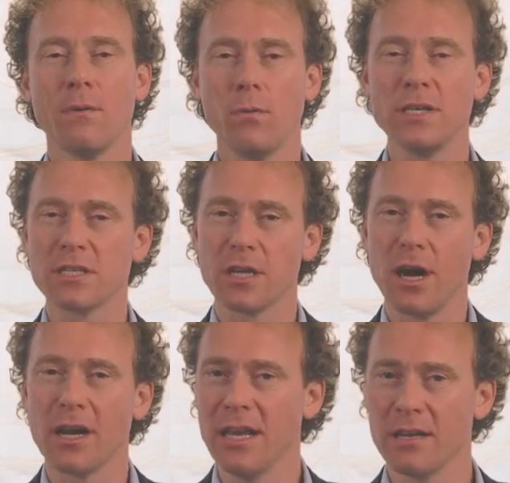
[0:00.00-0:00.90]
we
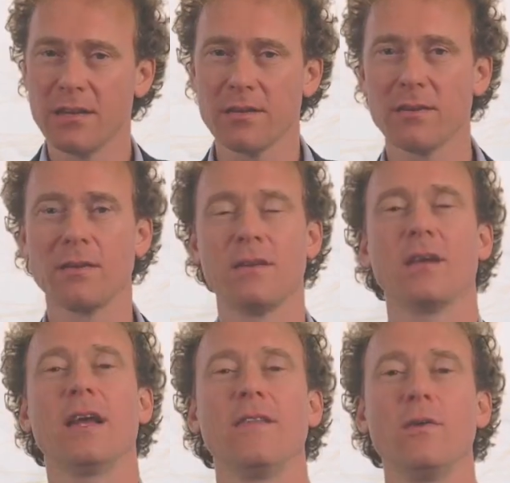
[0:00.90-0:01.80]
started
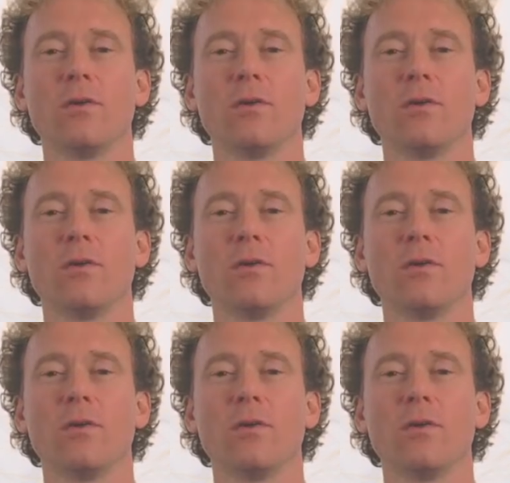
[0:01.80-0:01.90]
in the